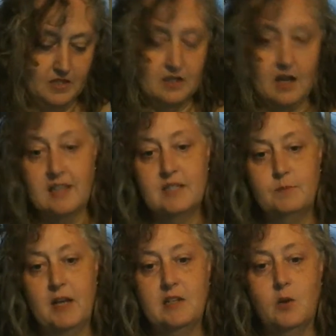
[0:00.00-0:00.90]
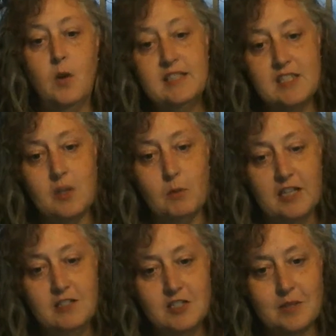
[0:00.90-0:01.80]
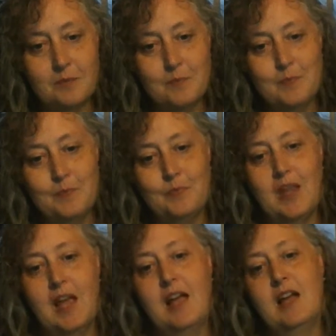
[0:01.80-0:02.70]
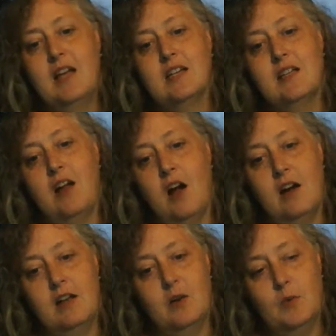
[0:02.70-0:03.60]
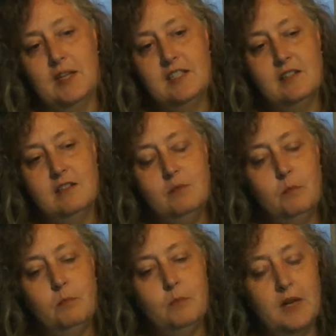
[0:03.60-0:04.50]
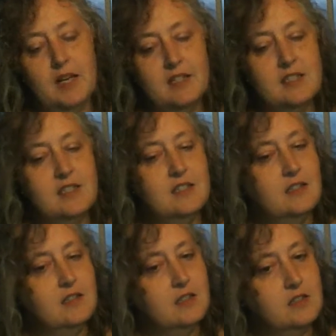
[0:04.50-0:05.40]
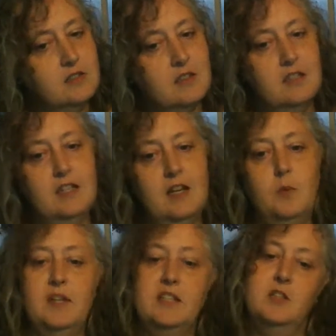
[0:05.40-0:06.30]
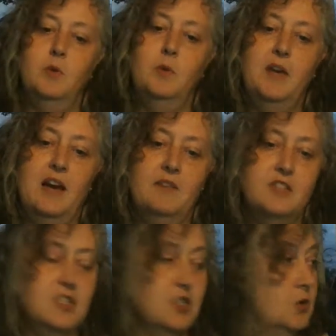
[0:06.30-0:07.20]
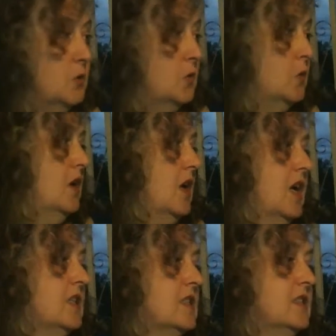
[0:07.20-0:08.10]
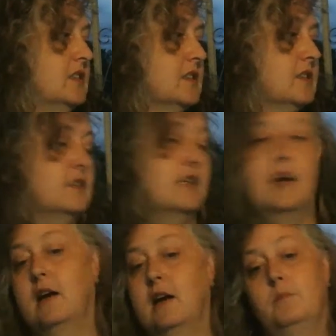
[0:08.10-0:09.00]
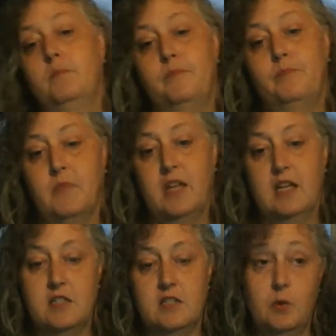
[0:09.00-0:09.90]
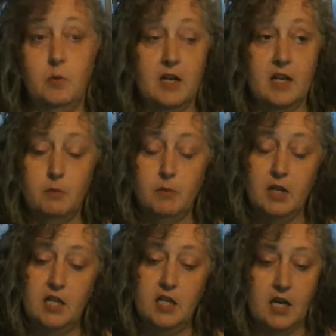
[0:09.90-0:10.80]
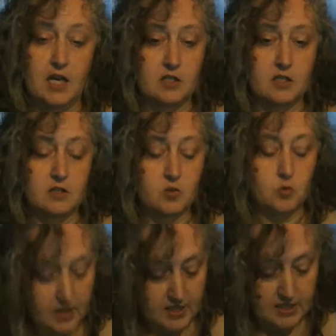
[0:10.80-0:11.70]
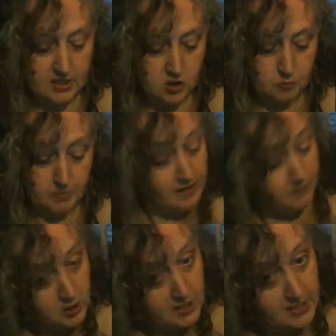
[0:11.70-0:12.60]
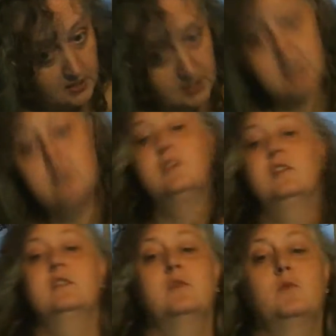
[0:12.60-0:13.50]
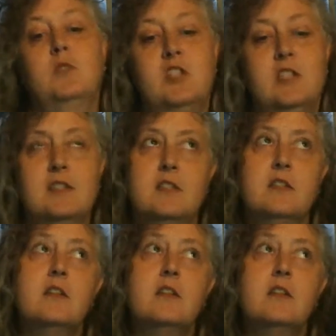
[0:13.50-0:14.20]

not spend quite so much on a rental, but you know, we do what we have to do um, until we run out of money and credit to pay for it, which is,